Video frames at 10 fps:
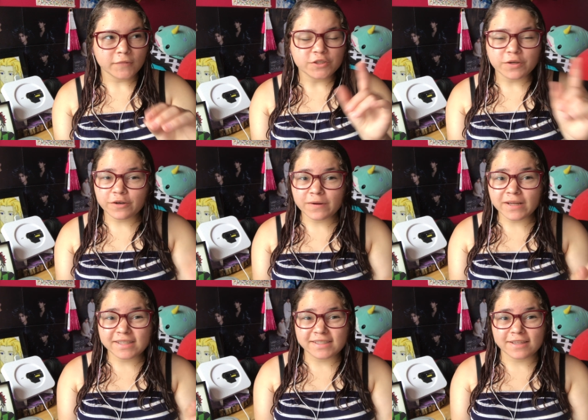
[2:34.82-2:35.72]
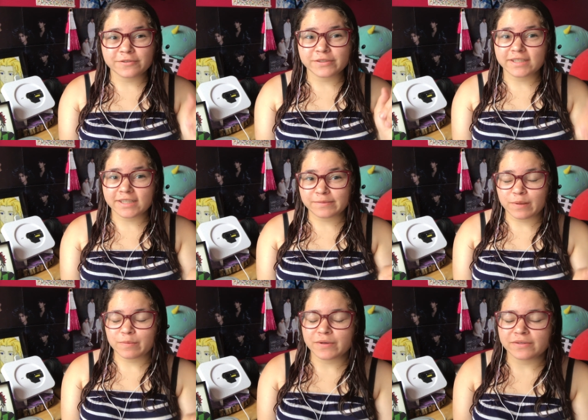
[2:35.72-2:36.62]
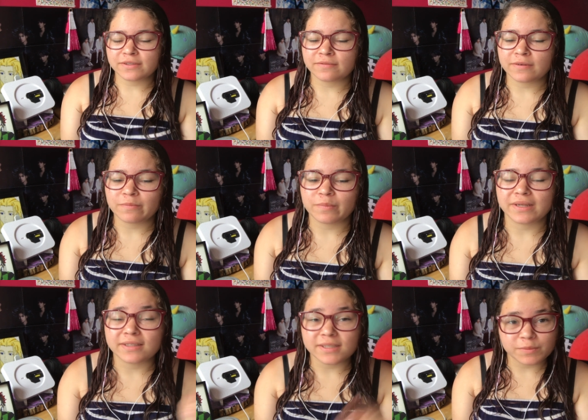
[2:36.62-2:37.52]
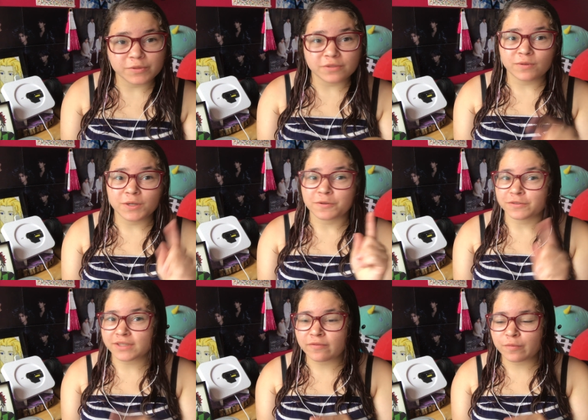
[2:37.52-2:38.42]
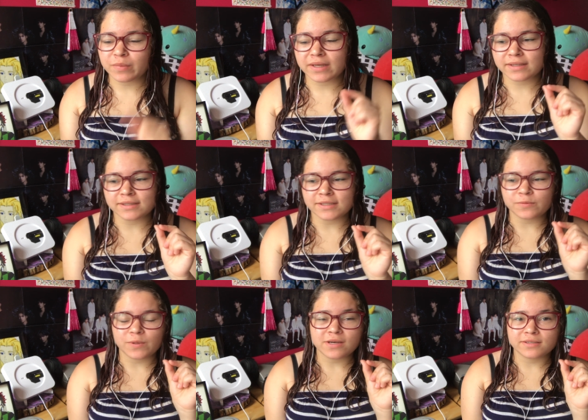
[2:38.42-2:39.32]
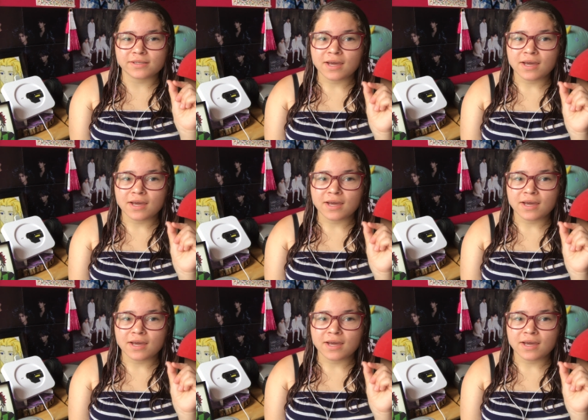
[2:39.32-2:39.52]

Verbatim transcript: So I know I said there's 6 members of them, but in this music video there's 7 because this was,